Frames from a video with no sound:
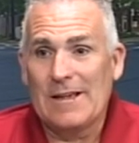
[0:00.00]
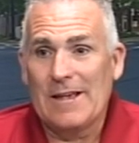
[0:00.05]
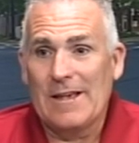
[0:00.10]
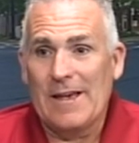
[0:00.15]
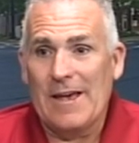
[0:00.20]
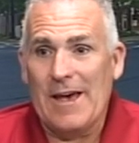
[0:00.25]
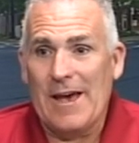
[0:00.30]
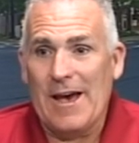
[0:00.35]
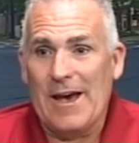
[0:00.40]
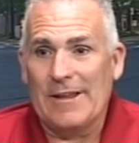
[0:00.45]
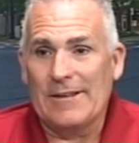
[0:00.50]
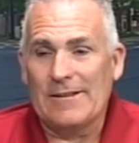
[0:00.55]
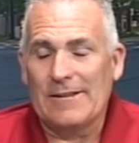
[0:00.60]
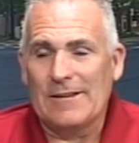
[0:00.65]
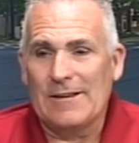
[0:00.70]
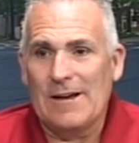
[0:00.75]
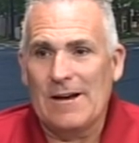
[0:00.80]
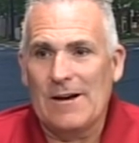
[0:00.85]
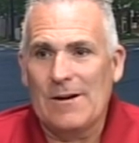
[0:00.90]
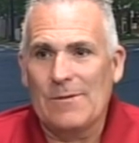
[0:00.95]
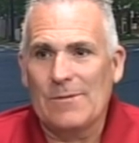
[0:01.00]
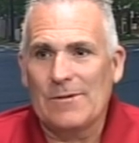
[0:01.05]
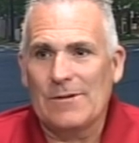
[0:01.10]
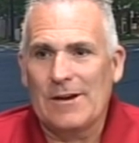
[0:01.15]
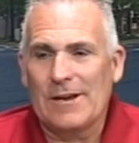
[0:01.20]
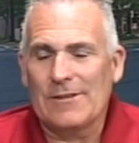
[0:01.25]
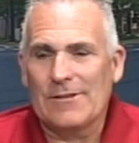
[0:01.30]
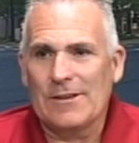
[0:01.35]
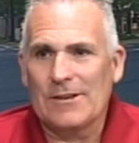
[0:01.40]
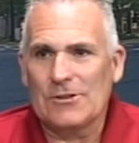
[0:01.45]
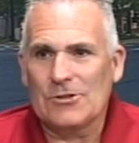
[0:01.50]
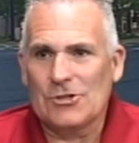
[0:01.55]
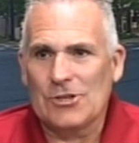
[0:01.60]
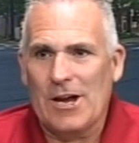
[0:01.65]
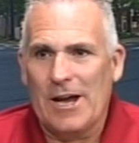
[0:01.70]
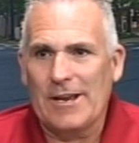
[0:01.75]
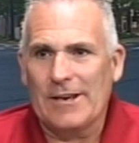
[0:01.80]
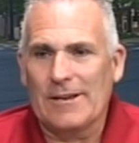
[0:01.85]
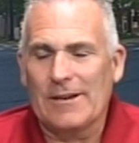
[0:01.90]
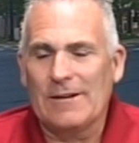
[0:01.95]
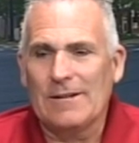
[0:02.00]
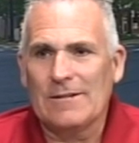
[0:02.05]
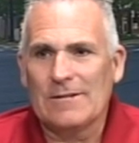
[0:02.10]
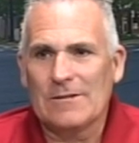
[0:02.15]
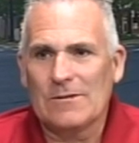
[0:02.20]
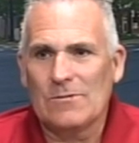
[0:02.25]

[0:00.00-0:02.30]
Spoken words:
I think China